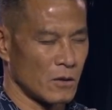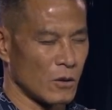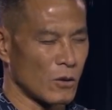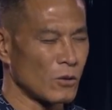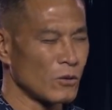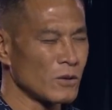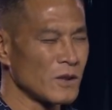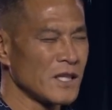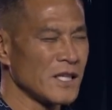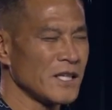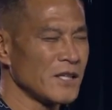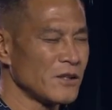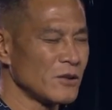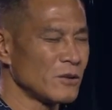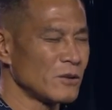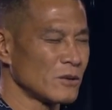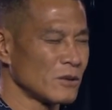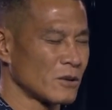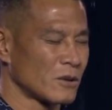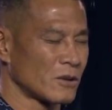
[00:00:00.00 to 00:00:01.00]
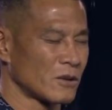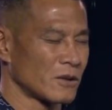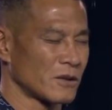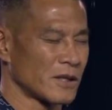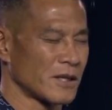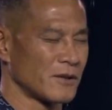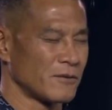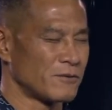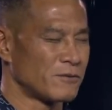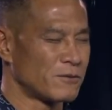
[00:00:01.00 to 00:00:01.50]
Only you,
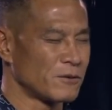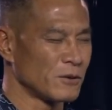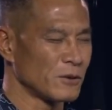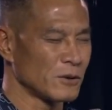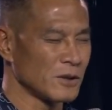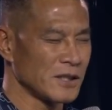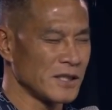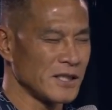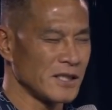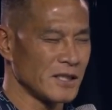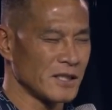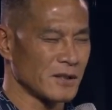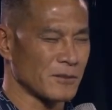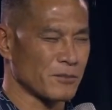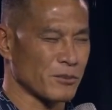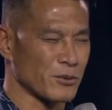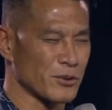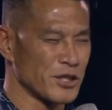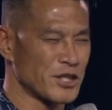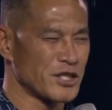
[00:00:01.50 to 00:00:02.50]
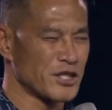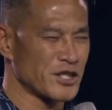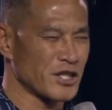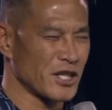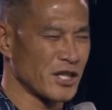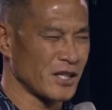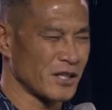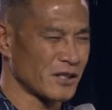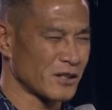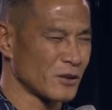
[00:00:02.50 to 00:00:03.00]
Lord, can fully
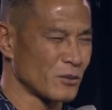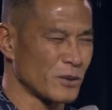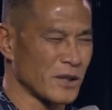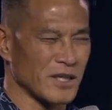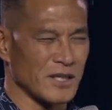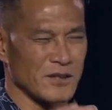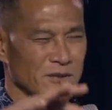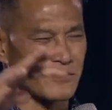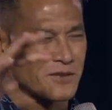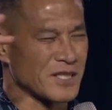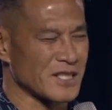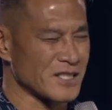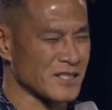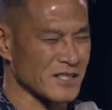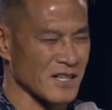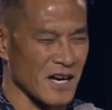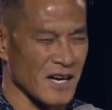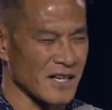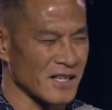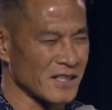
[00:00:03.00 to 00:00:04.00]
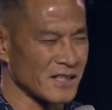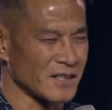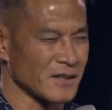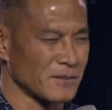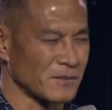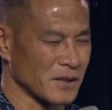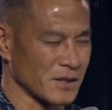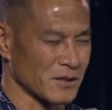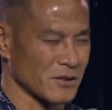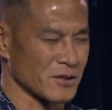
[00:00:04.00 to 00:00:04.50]
appreciate the way you've designed a
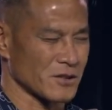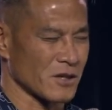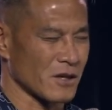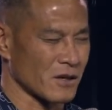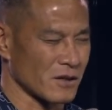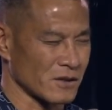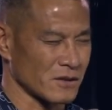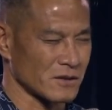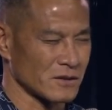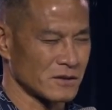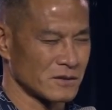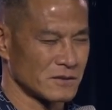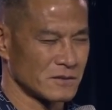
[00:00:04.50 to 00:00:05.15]
mother's heart